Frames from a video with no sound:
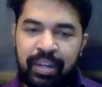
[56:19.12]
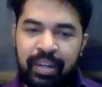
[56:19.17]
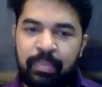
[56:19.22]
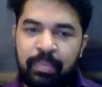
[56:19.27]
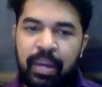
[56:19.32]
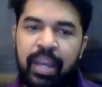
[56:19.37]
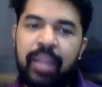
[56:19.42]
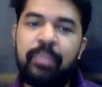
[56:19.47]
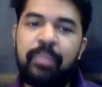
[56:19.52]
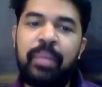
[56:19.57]
and
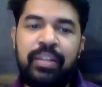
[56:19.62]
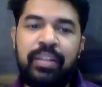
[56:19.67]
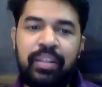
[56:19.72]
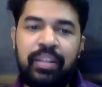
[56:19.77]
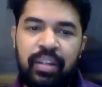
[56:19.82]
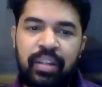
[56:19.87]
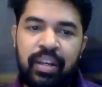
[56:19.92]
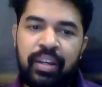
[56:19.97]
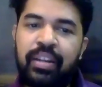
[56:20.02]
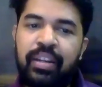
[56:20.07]
buy better
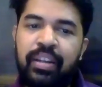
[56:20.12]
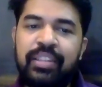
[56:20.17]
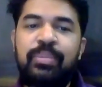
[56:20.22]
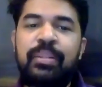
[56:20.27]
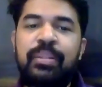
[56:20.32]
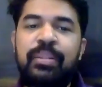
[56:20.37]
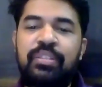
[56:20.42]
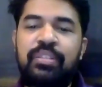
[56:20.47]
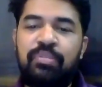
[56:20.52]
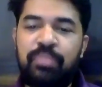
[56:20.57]
and
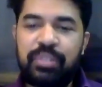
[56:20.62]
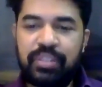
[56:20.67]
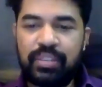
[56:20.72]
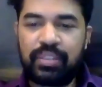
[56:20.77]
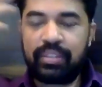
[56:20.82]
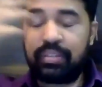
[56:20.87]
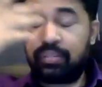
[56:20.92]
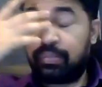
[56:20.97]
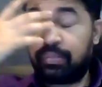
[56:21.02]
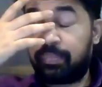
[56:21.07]
expensive
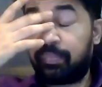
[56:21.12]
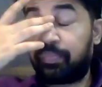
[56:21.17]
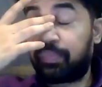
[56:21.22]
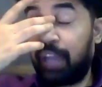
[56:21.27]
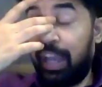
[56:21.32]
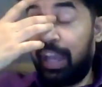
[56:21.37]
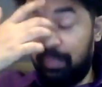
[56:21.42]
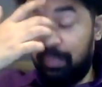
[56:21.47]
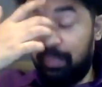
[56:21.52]
machines. I